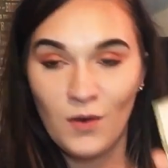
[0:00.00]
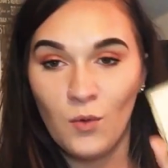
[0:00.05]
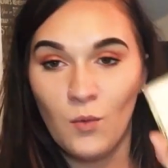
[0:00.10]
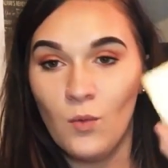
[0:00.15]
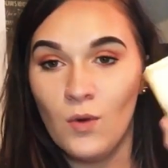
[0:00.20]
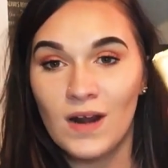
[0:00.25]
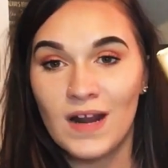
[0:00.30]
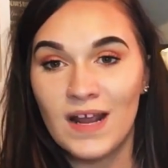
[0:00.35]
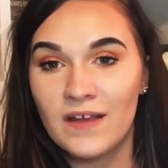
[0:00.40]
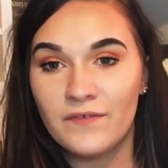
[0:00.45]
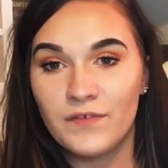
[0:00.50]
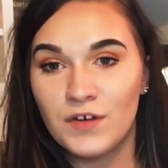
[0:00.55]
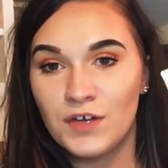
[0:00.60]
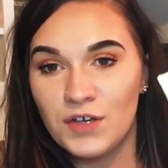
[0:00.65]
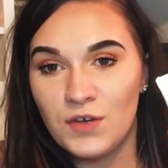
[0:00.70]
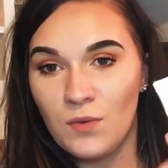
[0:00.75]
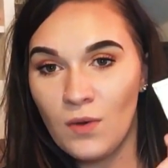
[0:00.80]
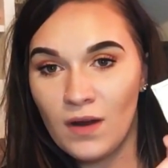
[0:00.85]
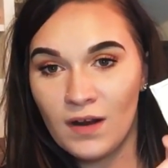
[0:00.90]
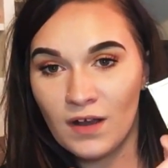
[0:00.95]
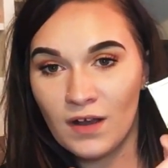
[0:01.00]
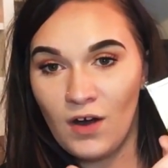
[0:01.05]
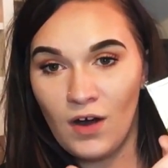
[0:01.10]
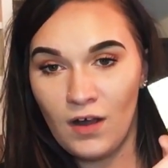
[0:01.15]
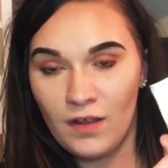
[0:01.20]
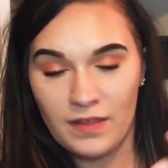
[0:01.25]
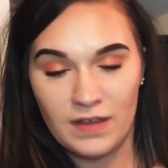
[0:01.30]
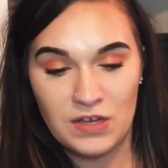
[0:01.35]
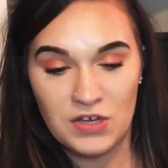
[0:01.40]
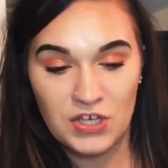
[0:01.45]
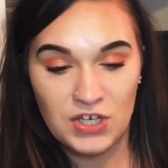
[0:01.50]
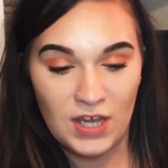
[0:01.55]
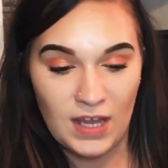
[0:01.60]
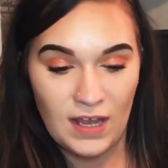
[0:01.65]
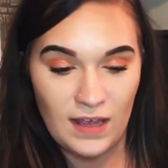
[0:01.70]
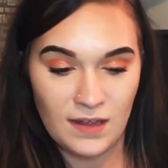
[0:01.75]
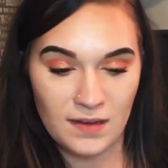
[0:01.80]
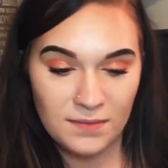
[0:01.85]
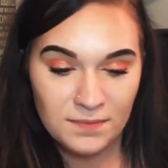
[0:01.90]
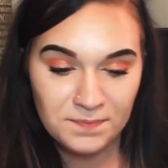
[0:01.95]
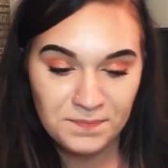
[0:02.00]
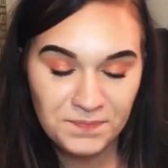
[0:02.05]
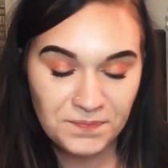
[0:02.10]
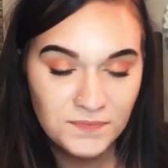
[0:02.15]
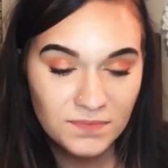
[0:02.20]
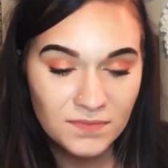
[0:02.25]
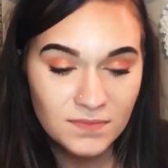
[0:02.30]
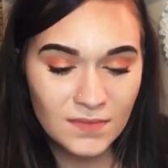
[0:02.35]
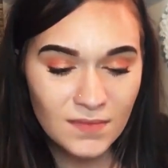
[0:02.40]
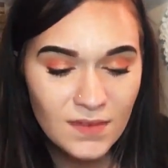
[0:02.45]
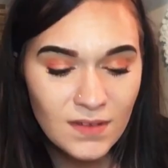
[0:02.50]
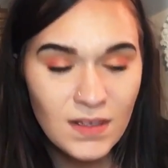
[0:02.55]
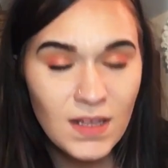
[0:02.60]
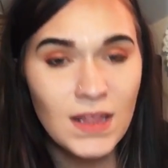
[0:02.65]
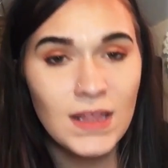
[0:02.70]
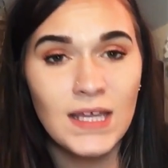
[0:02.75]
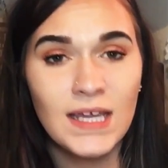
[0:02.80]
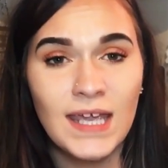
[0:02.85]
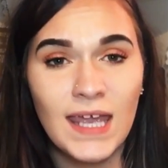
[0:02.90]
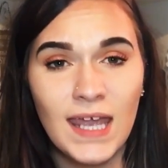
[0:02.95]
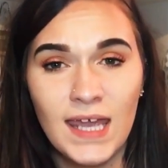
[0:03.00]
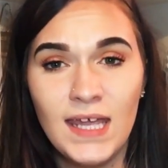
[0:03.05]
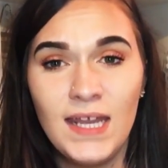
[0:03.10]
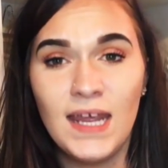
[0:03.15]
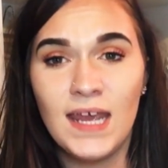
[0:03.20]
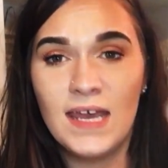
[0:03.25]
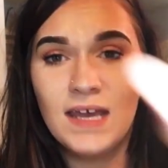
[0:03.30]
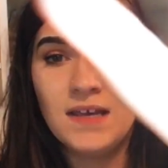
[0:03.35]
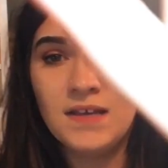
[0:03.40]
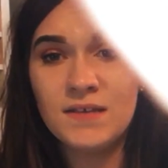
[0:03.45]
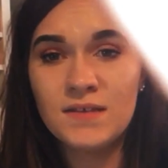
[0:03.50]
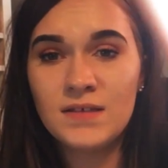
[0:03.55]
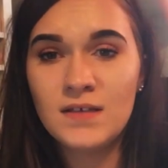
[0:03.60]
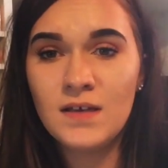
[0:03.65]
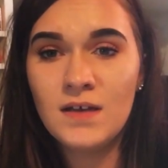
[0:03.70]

whatever you want to call this shade. Like, it is